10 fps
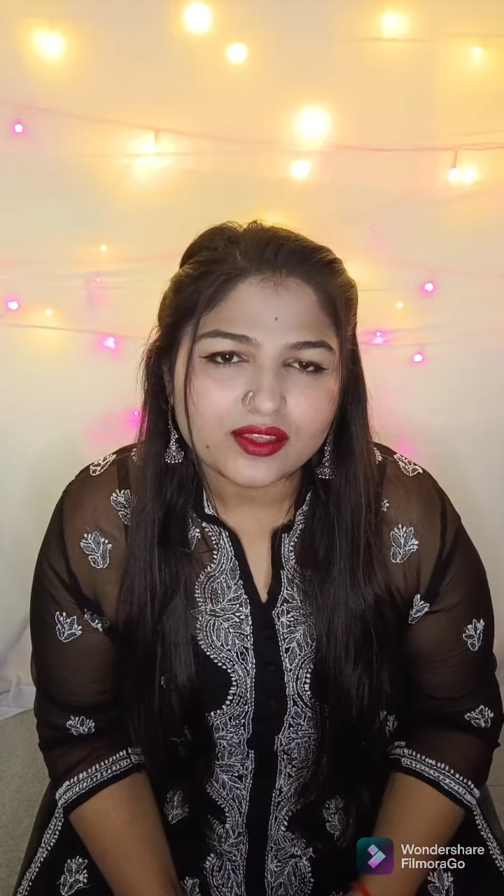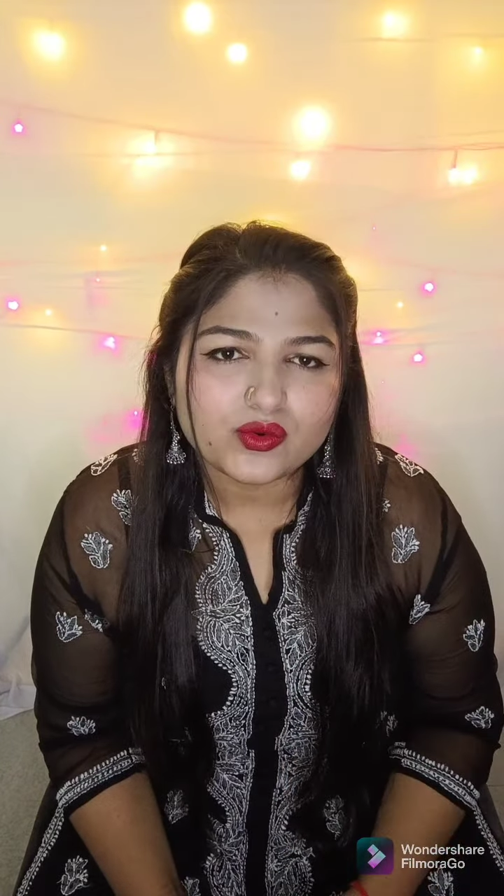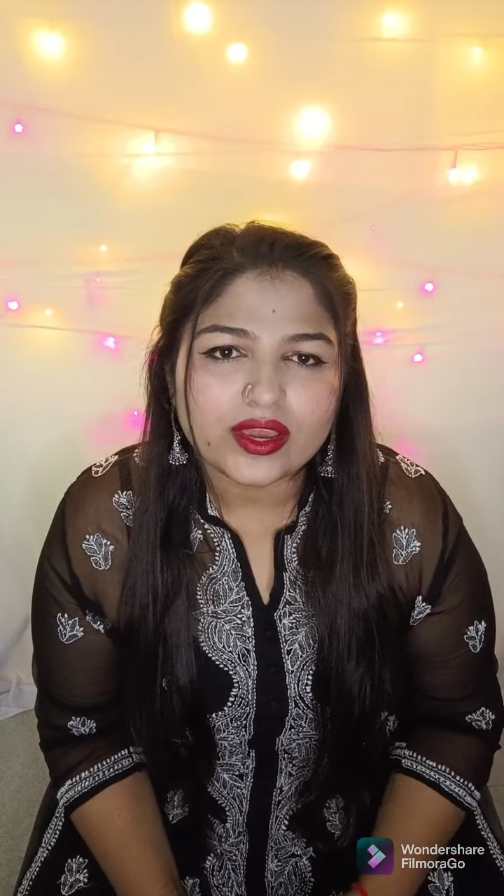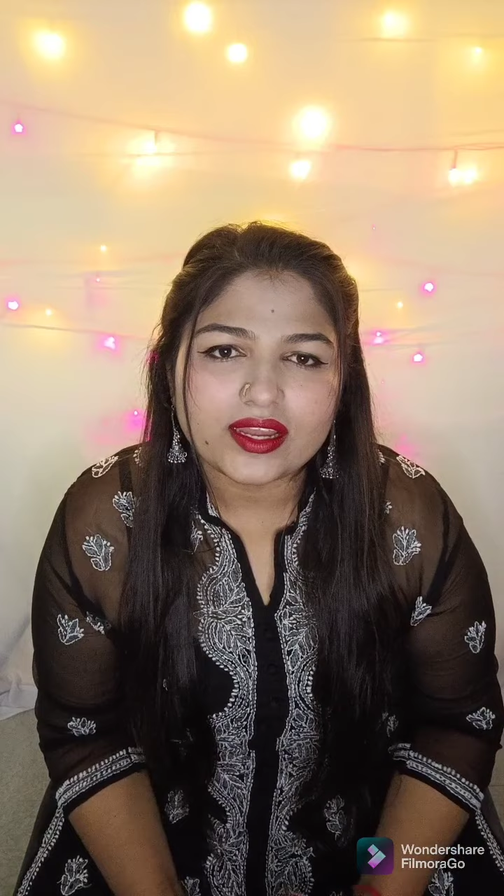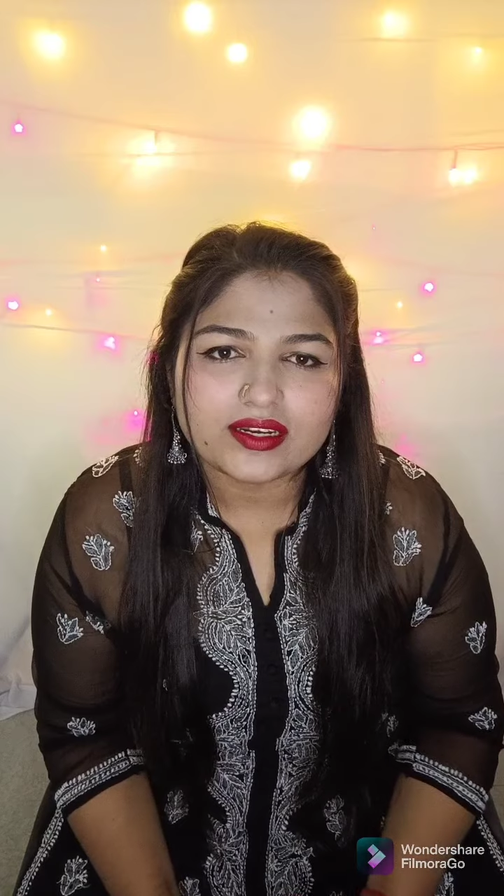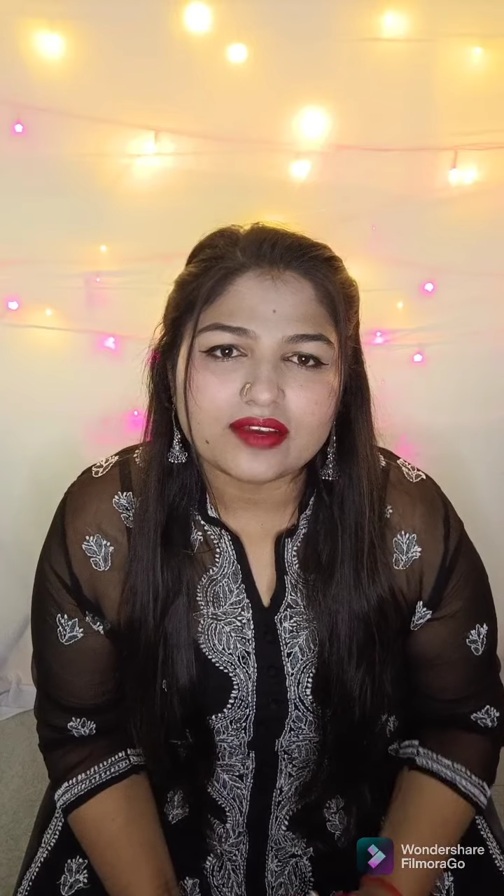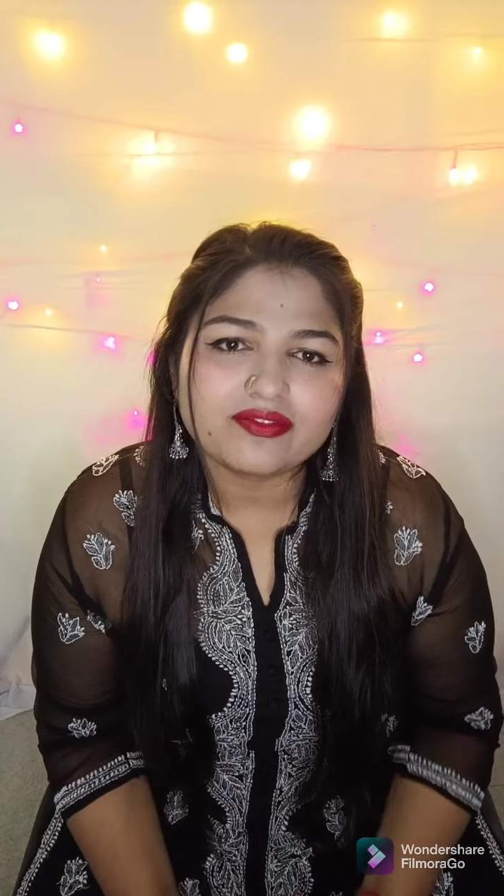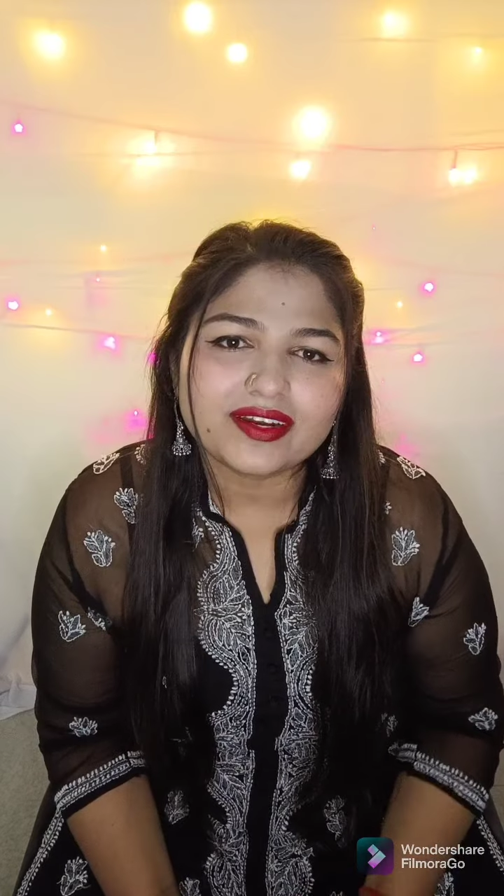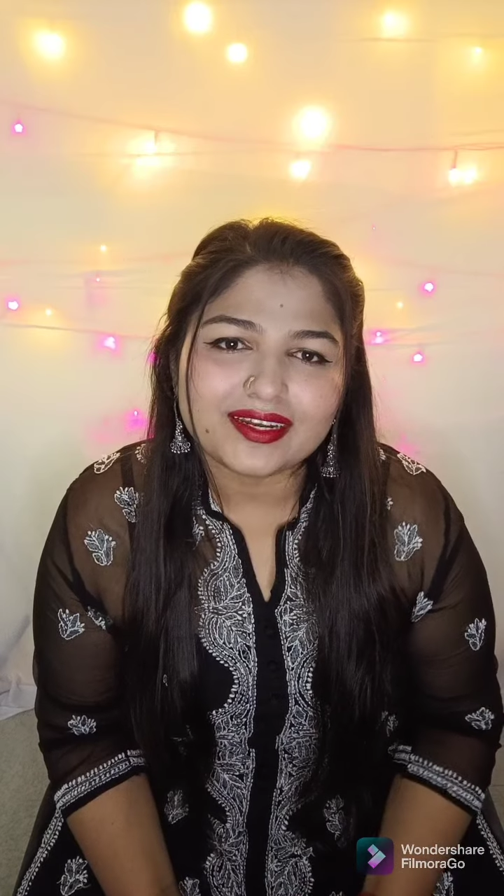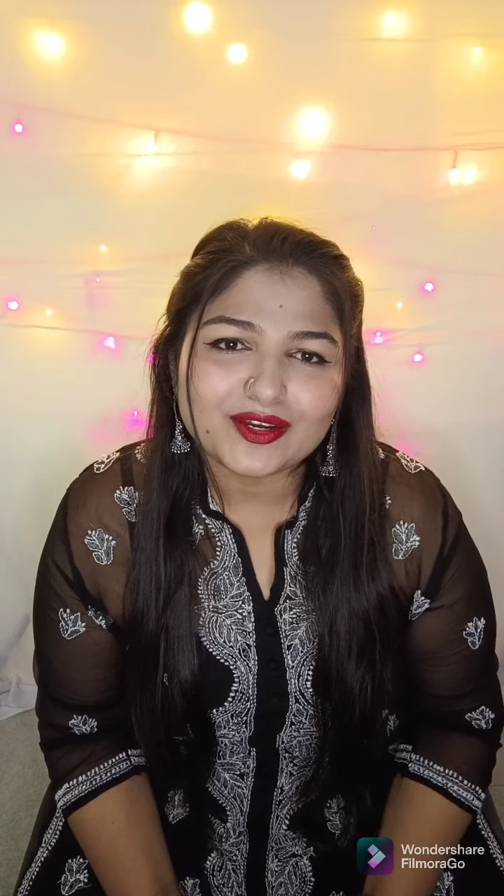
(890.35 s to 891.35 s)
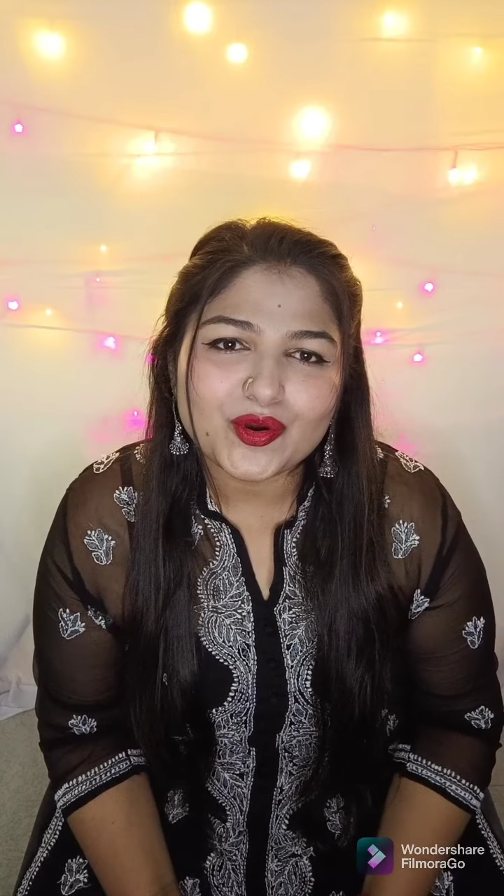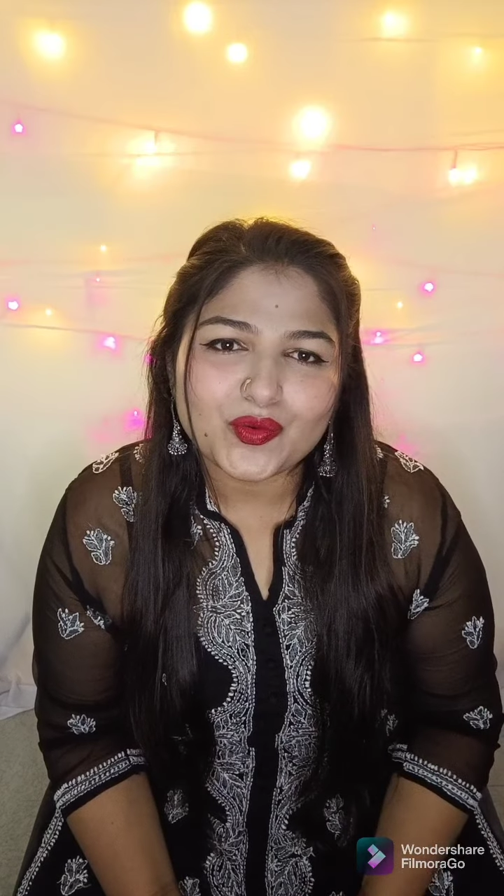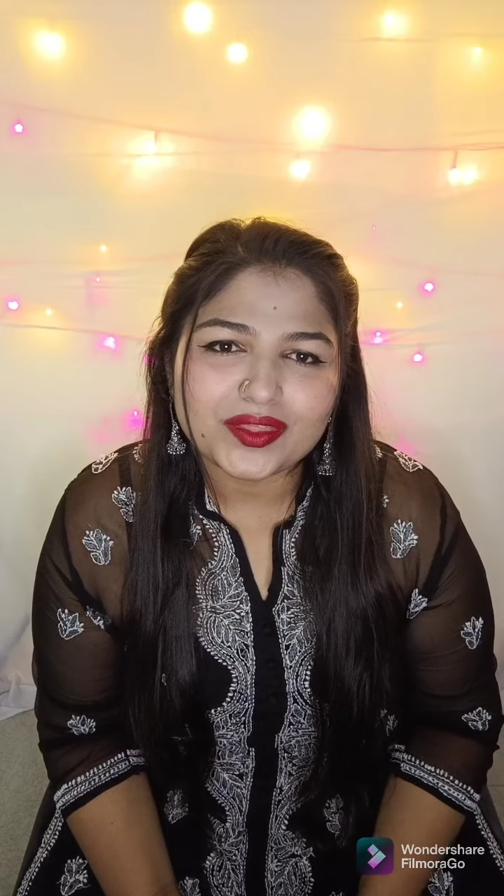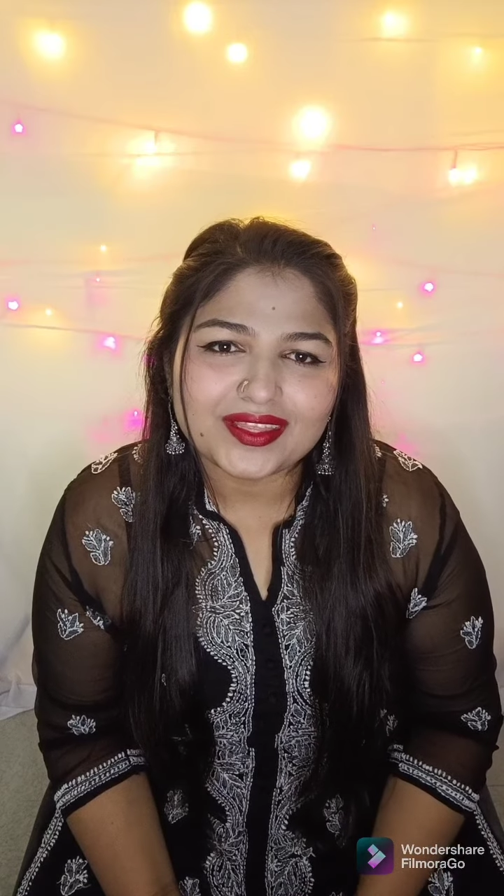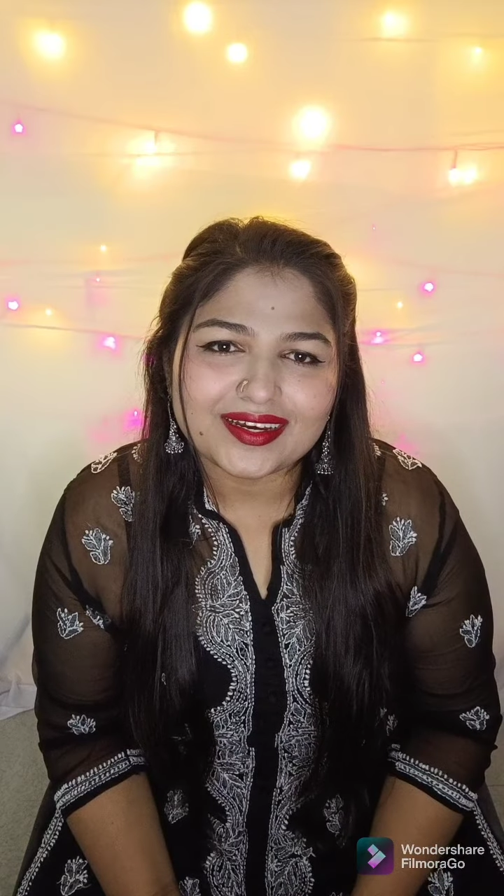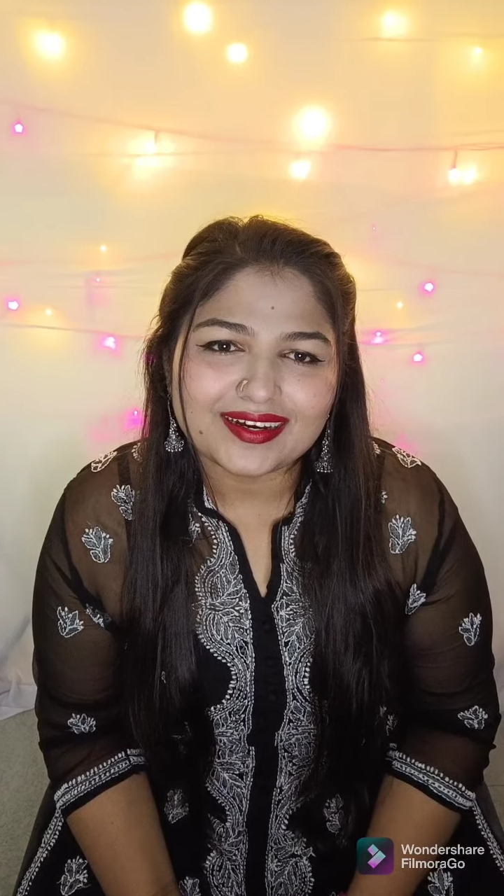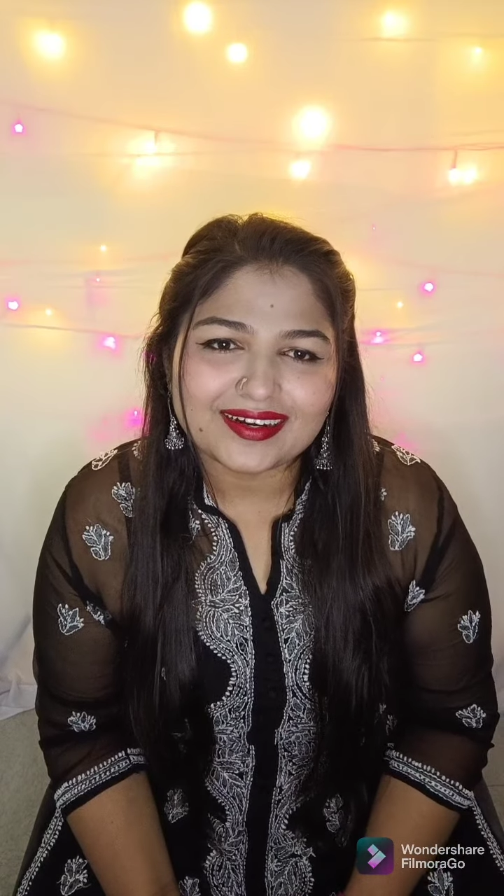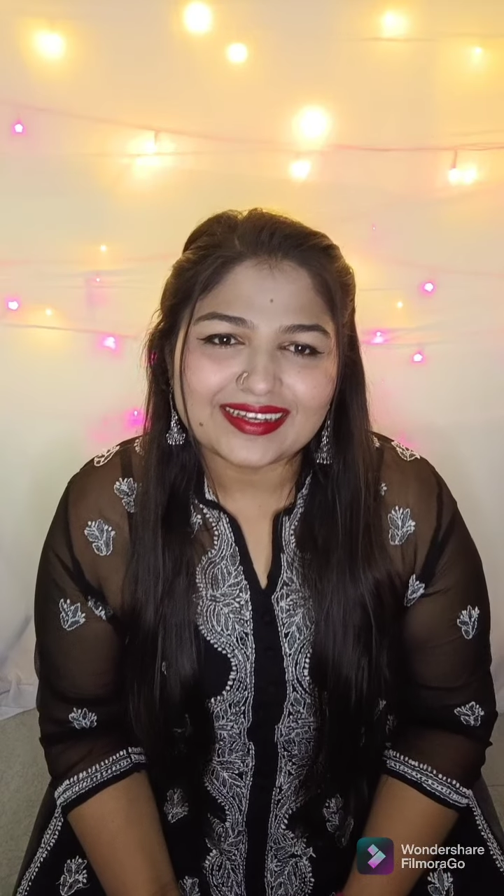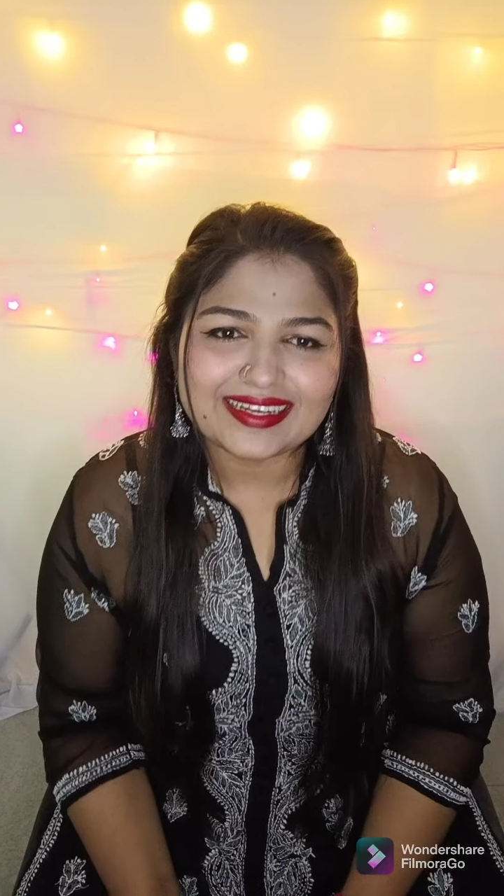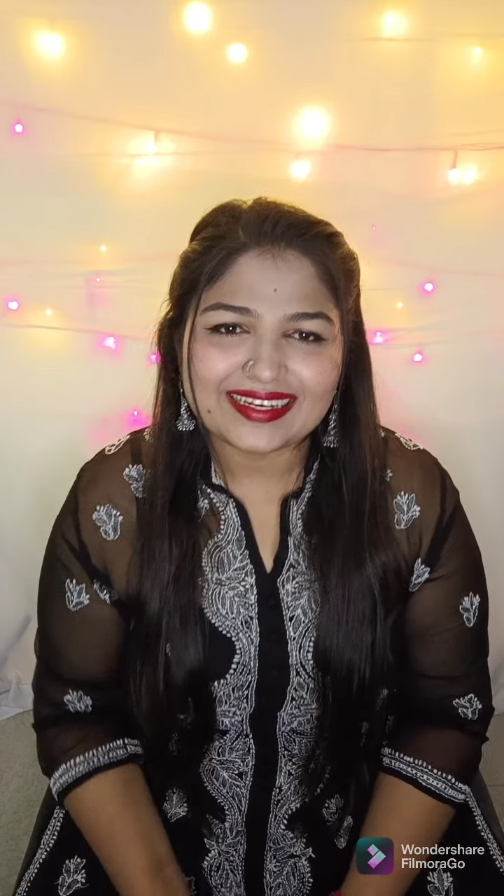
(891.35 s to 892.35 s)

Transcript: You can definitely go with a